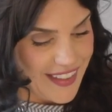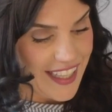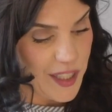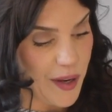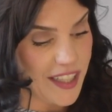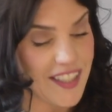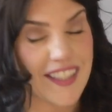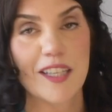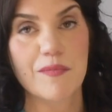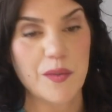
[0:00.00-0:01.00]
And you want to just
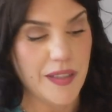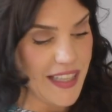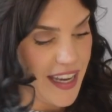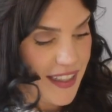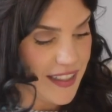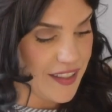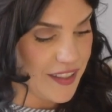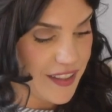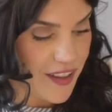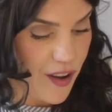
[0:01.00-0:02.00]
keep doing that
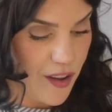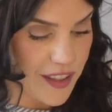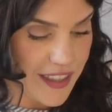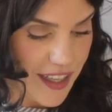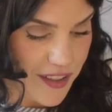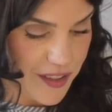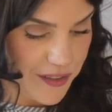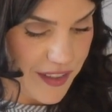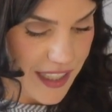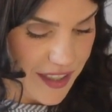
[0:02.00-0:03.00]
until all the layers are
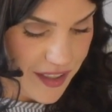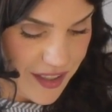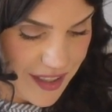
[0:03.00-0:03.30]
finished.